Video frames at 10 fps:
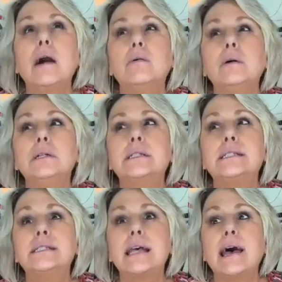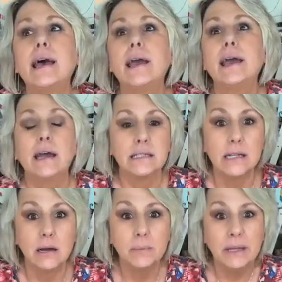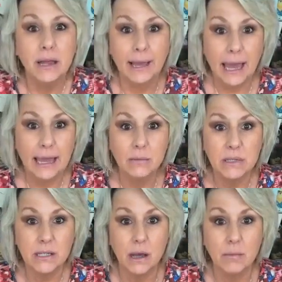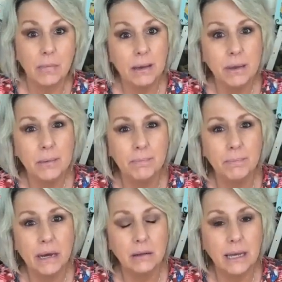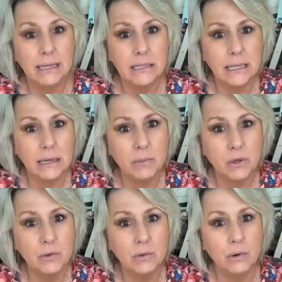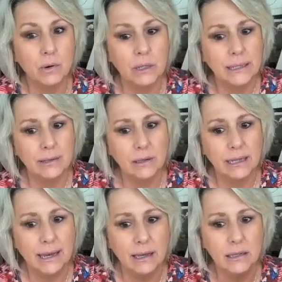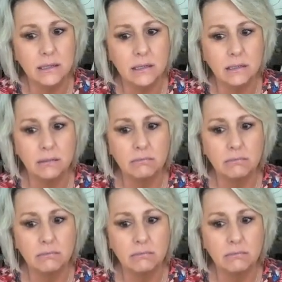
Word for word: I would say it's not gonna be like Amazon. Maybe about like Temu or a little less.